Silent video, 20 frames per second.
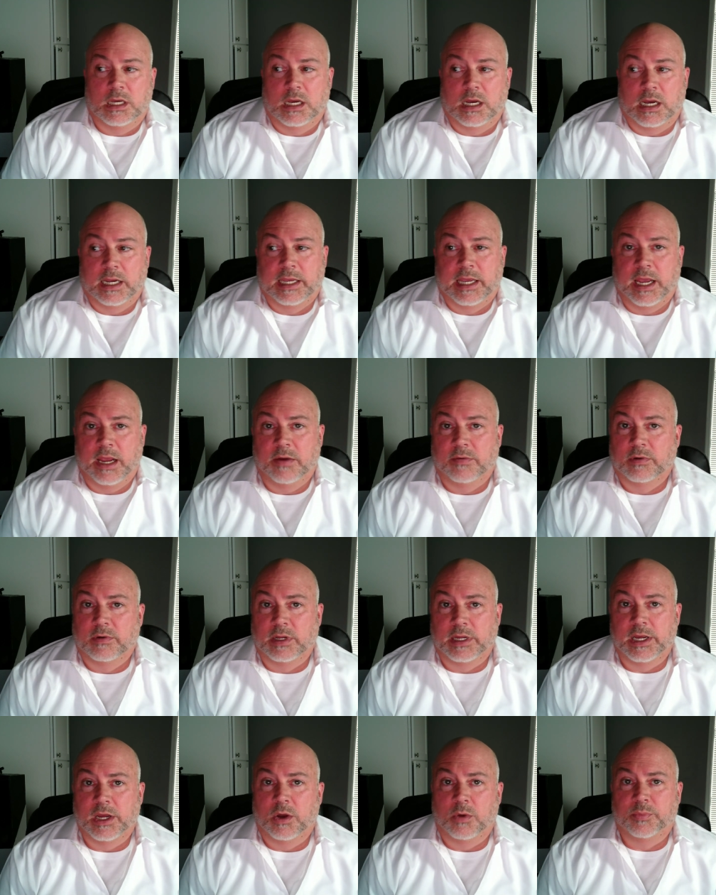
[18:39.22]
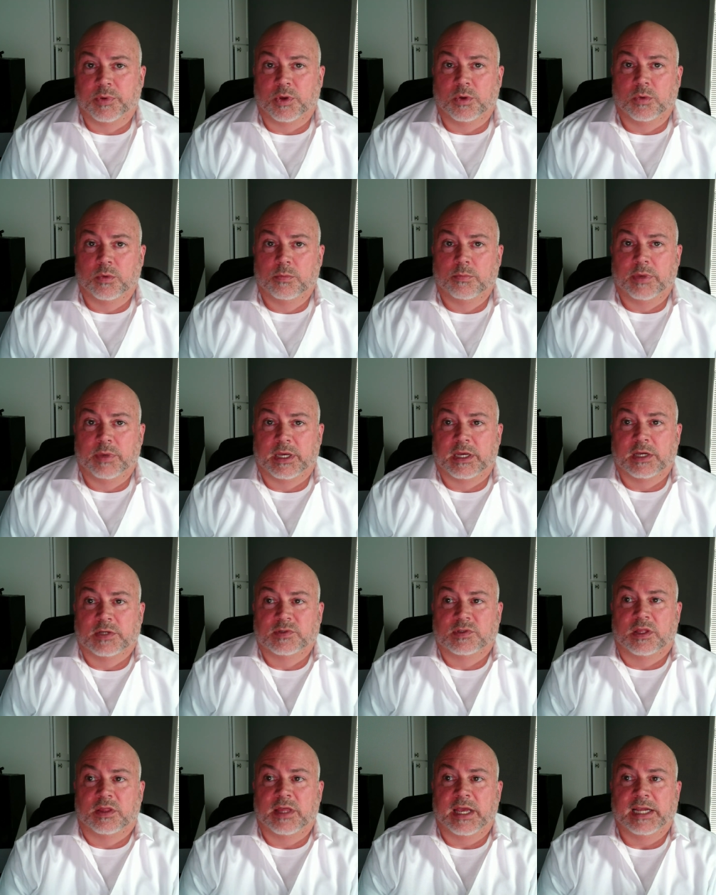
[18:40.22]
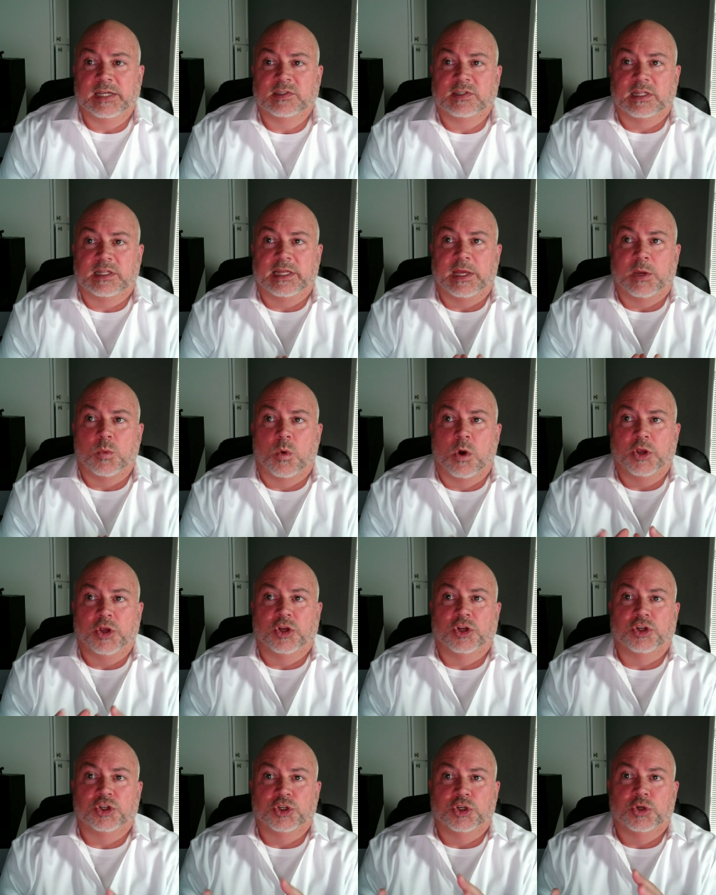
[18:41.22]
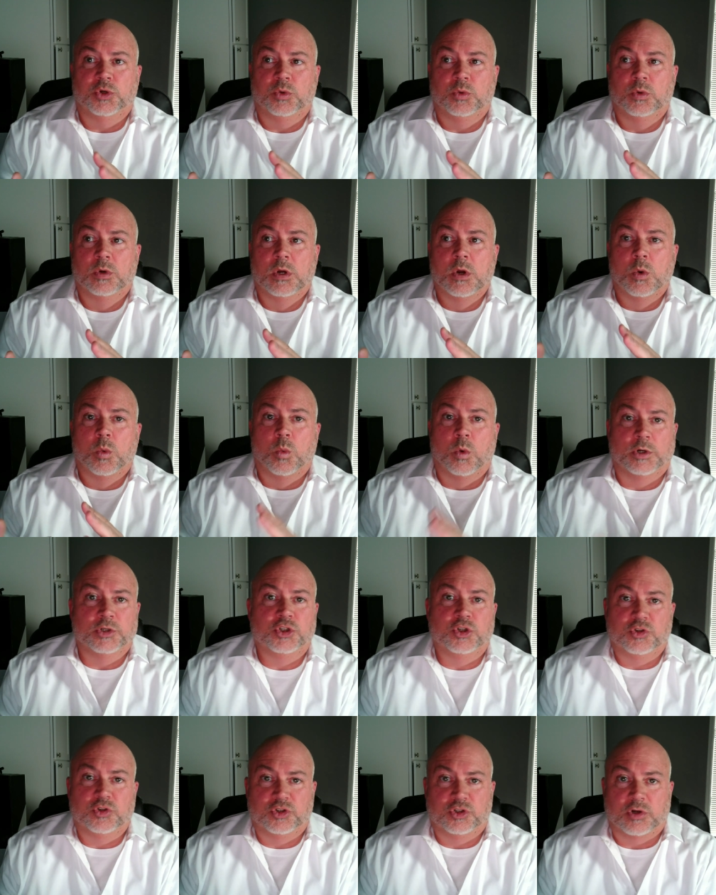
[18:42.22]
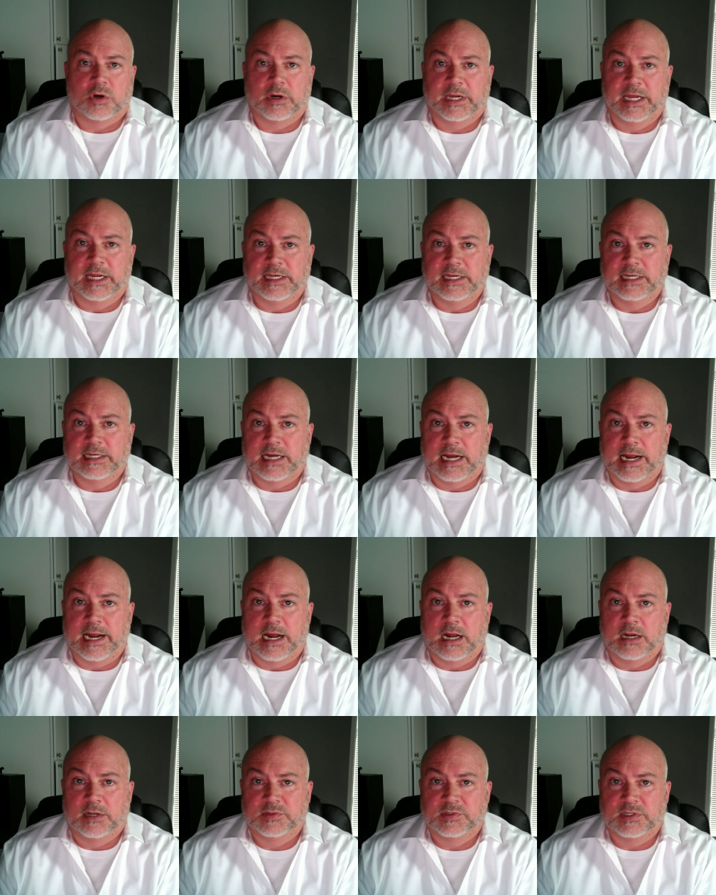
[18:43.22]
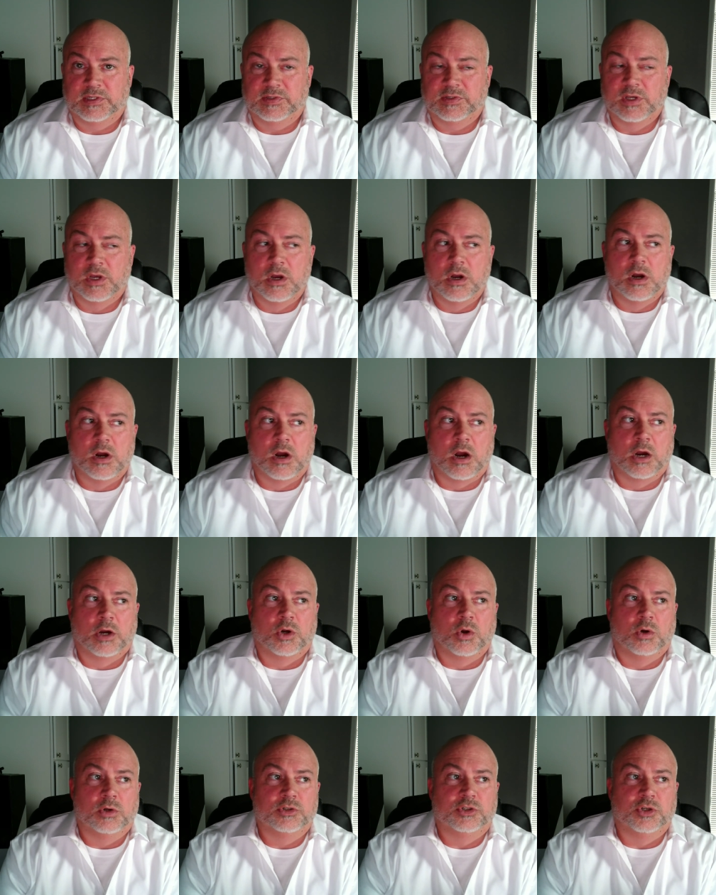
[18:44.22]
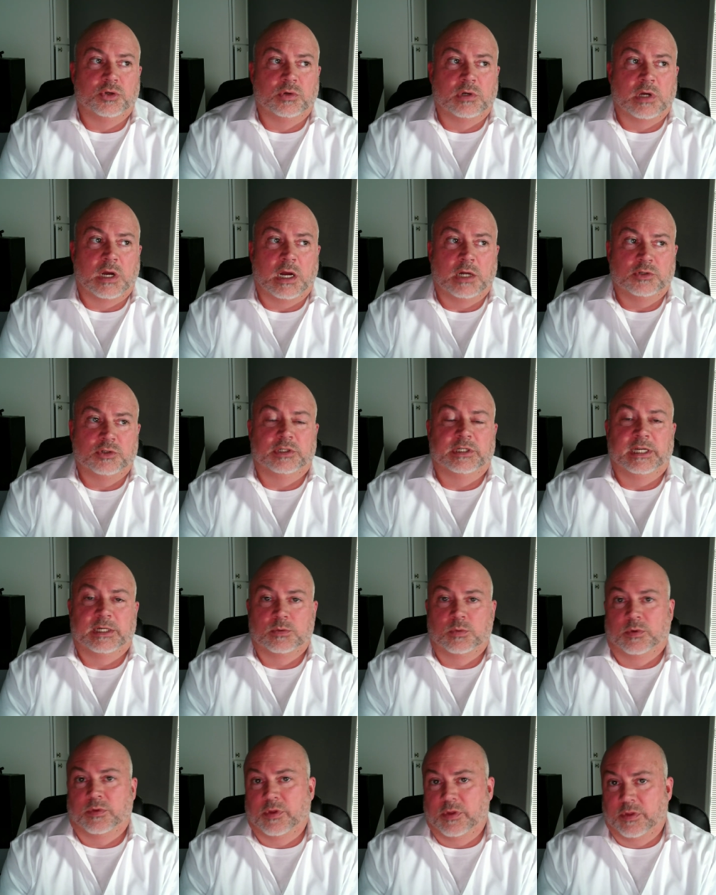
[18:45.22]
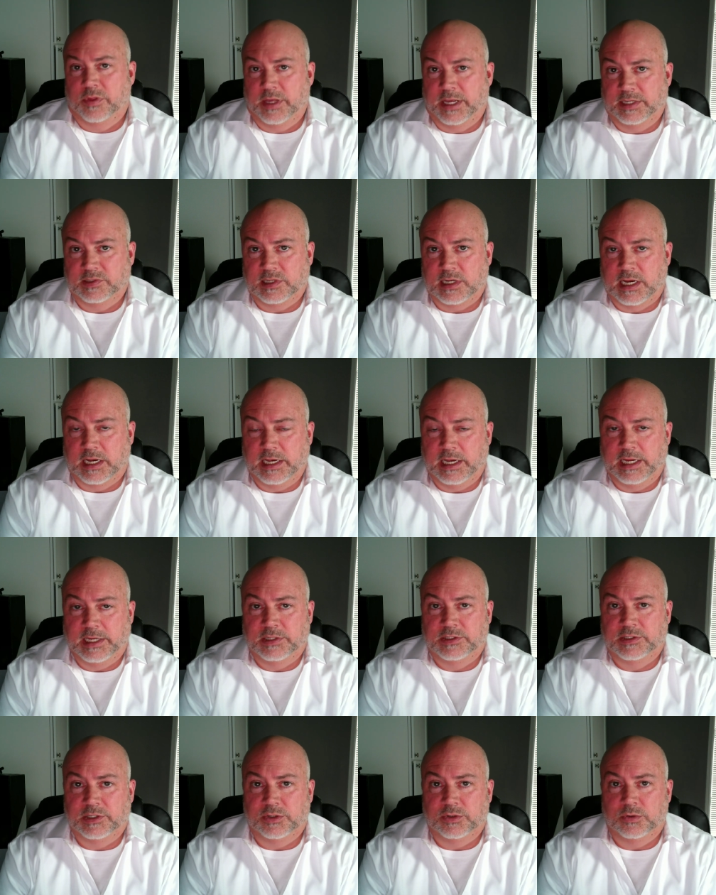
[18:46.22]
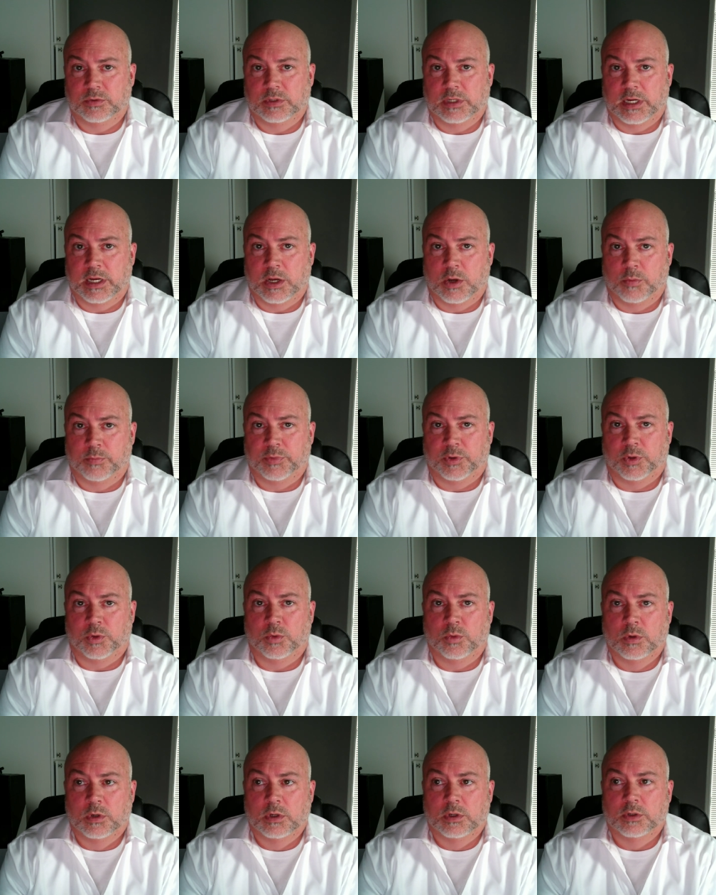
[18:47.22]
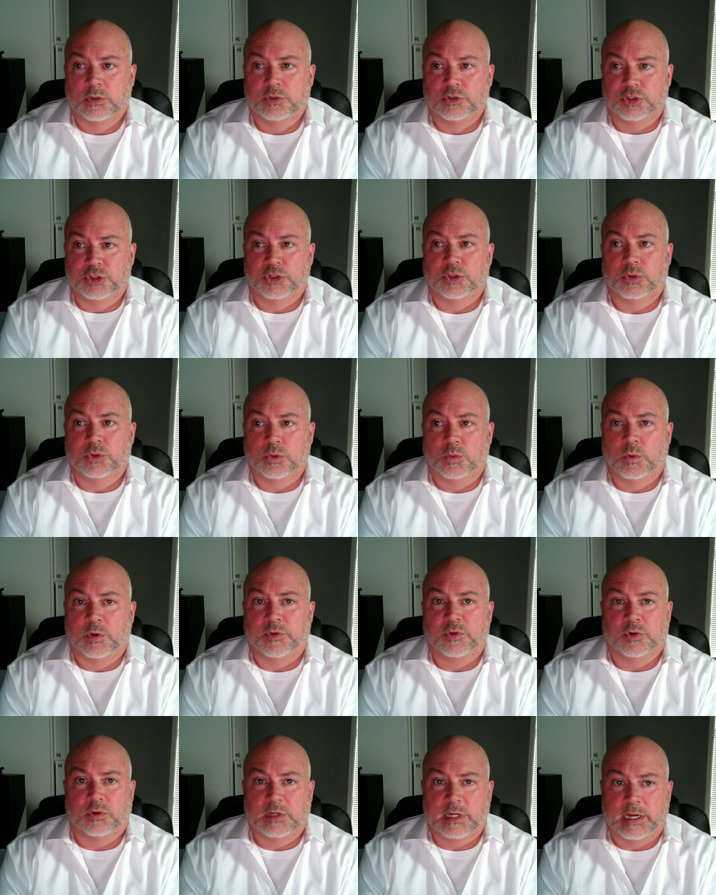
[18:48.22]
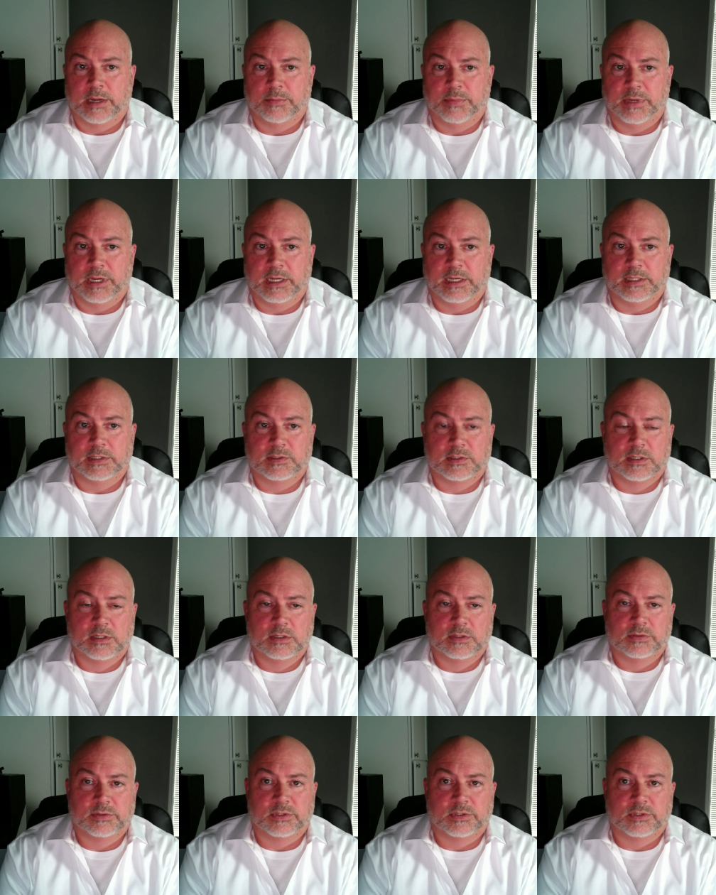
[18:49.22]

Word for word: I can't really help you because the things that they want you to do once you start kidney dialysis are going to contradict with the things that I need to help you do with your diabetes.